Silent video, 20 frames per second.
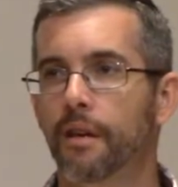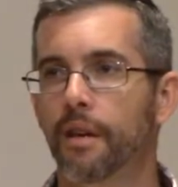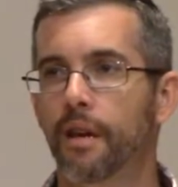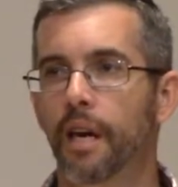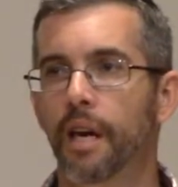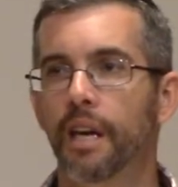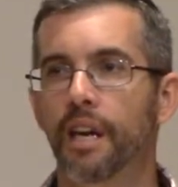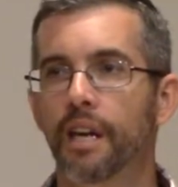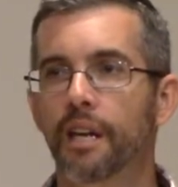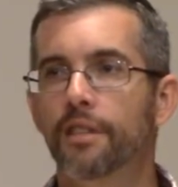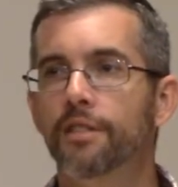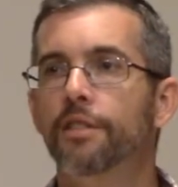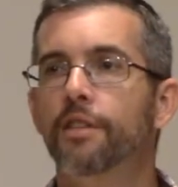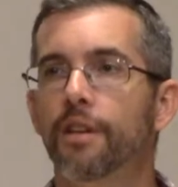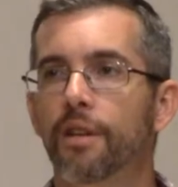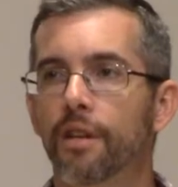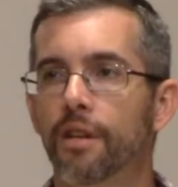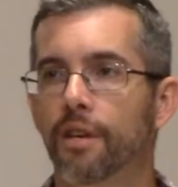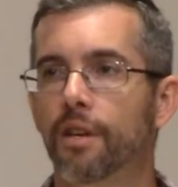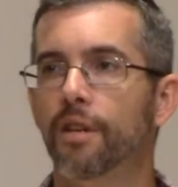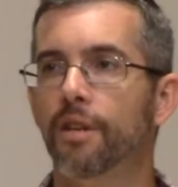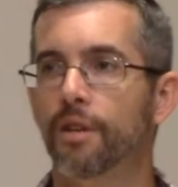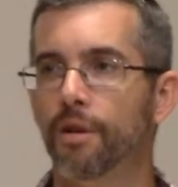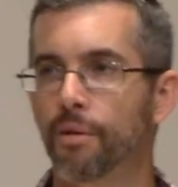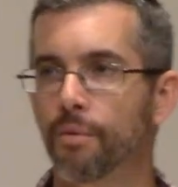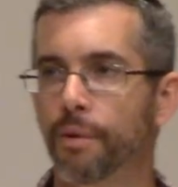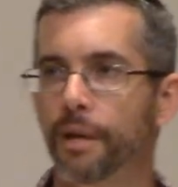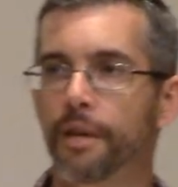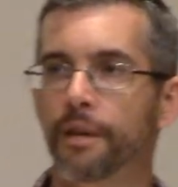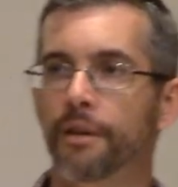It is going to look a
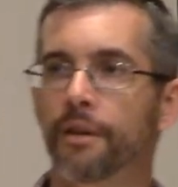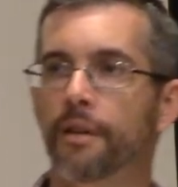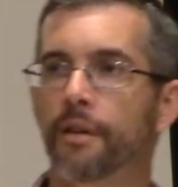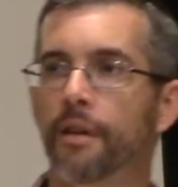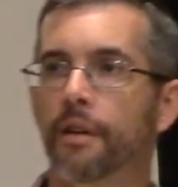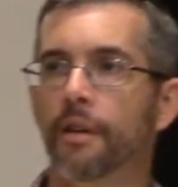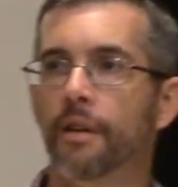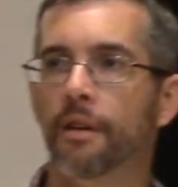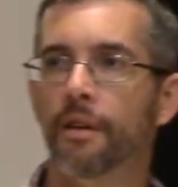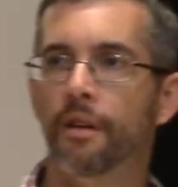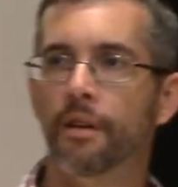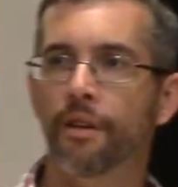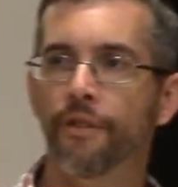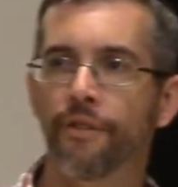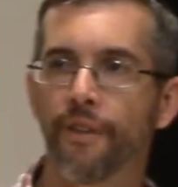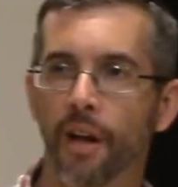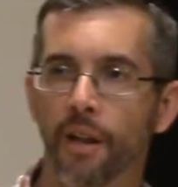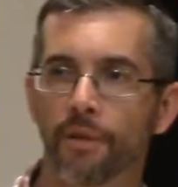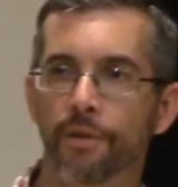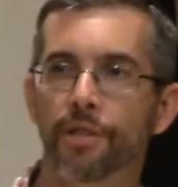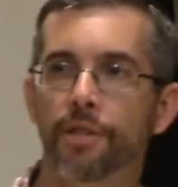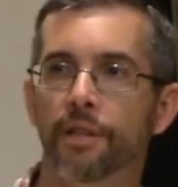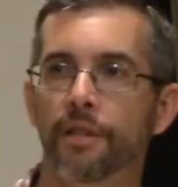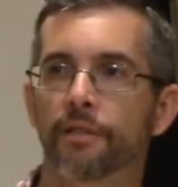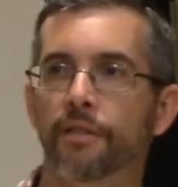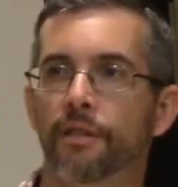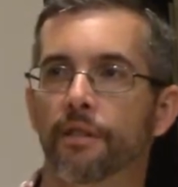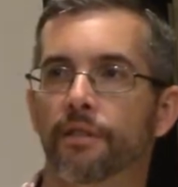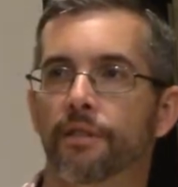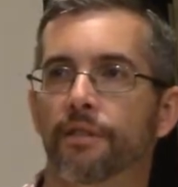little weird to follow
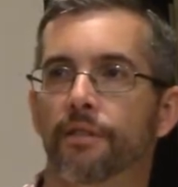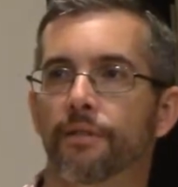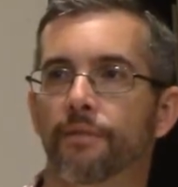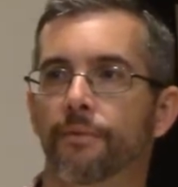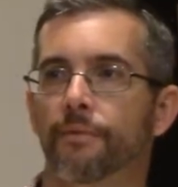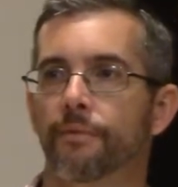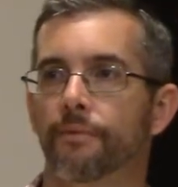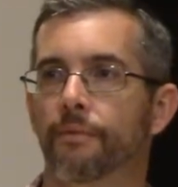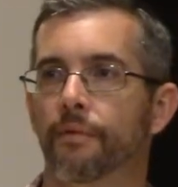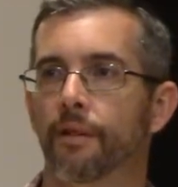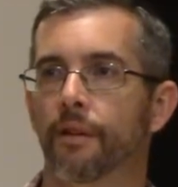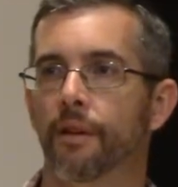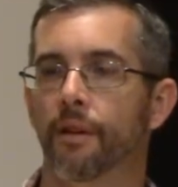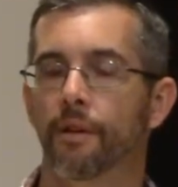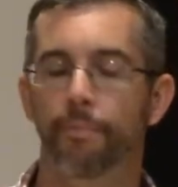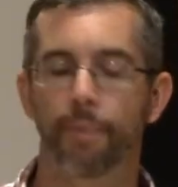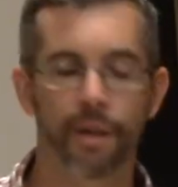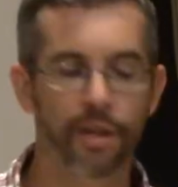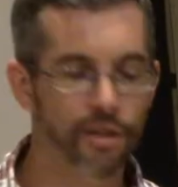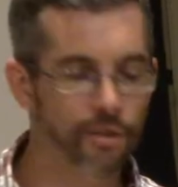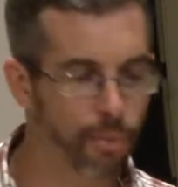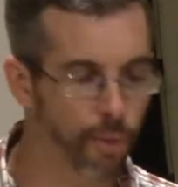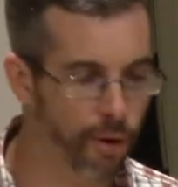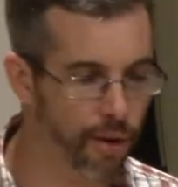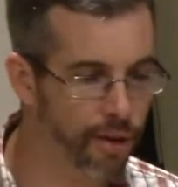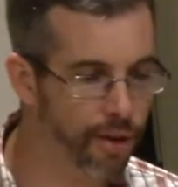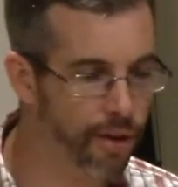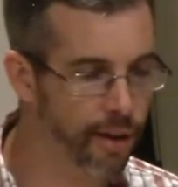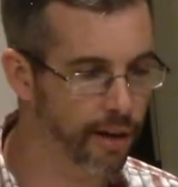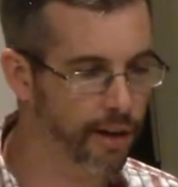Jesus, but it's
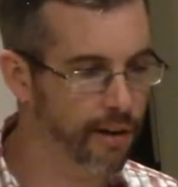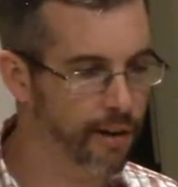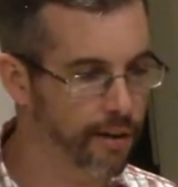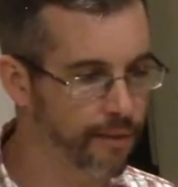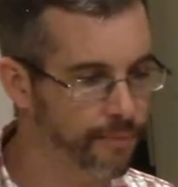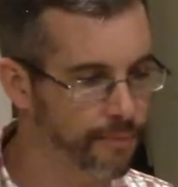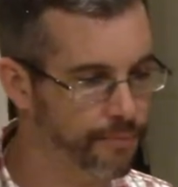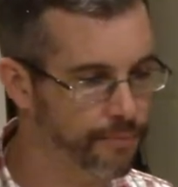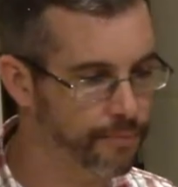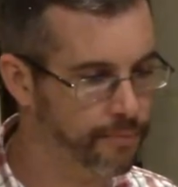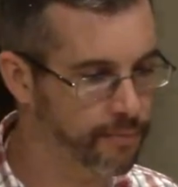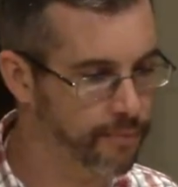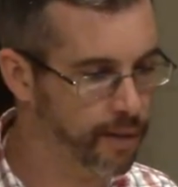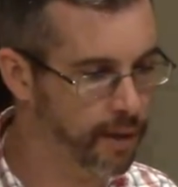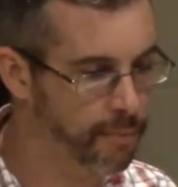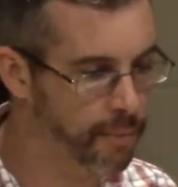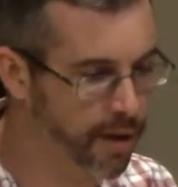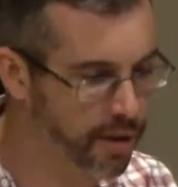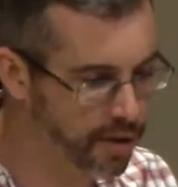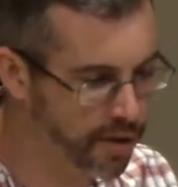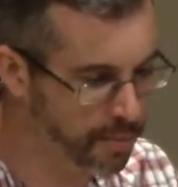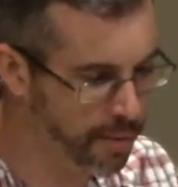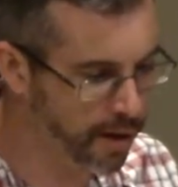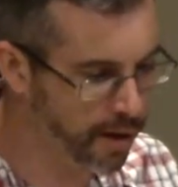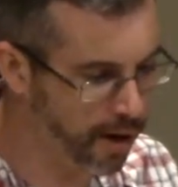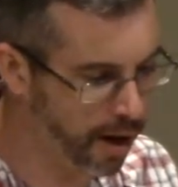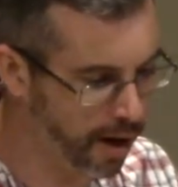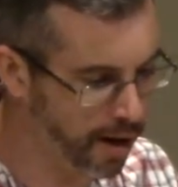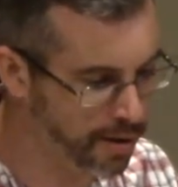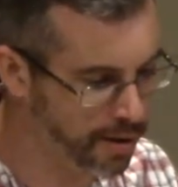worth it because you've been
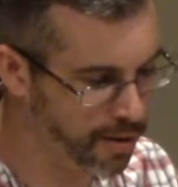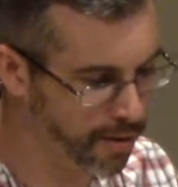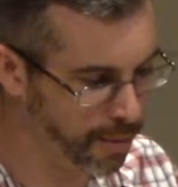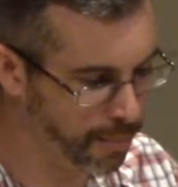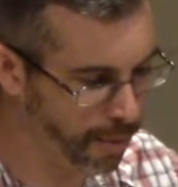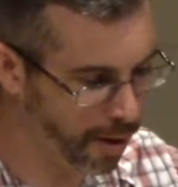called to it.